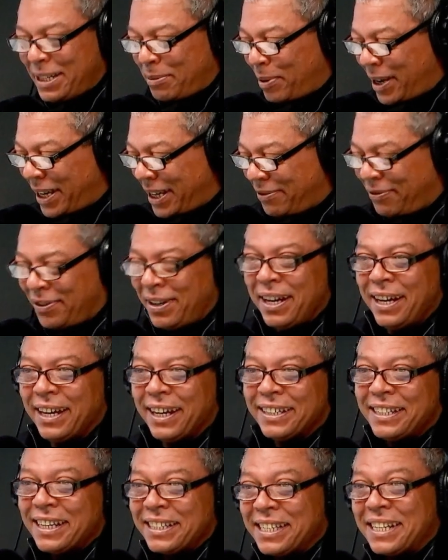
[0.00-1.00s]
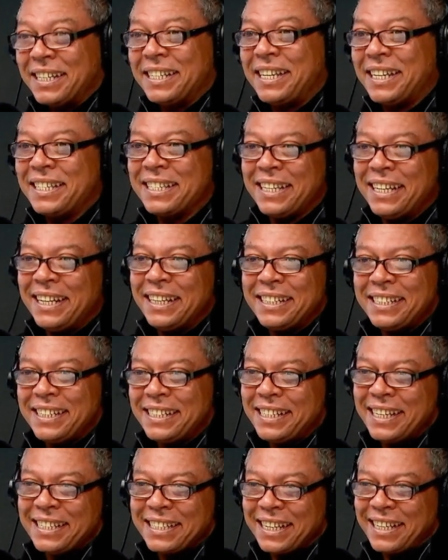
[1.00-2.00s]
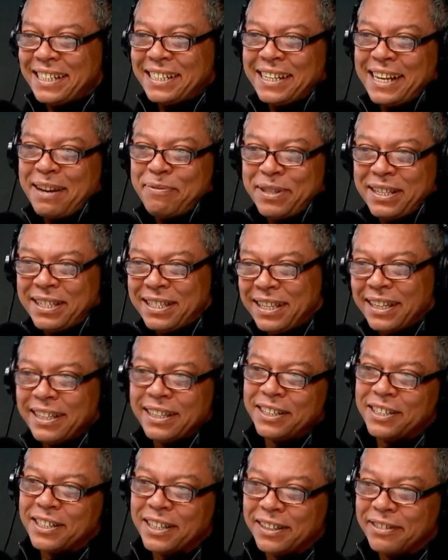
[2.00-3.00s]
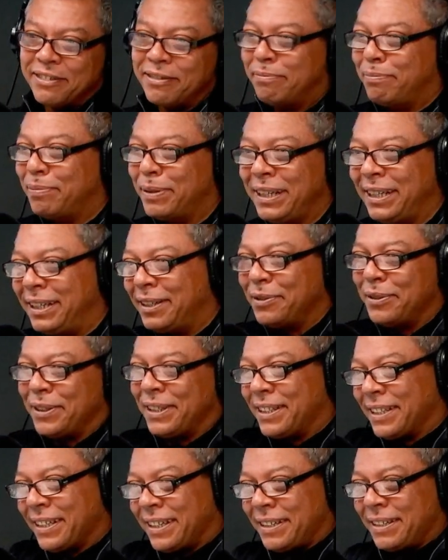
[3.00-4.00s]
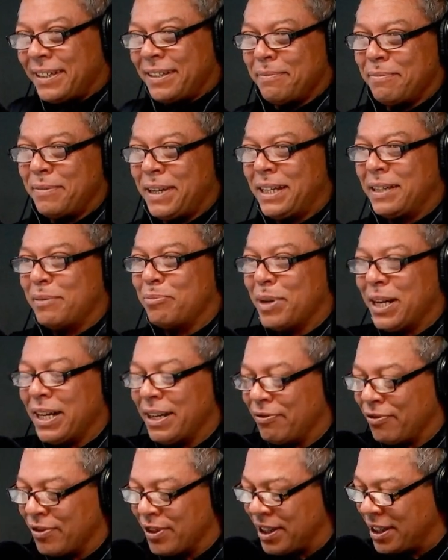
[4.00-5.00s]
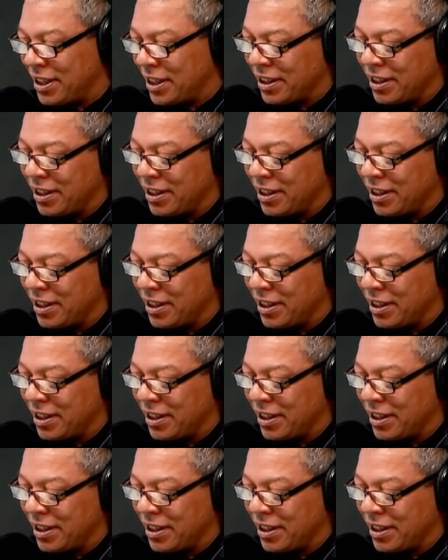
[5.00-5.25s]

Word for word: by... I actually made one. Does it, beautiful one. Does it come with a signature, replete with made by Vernon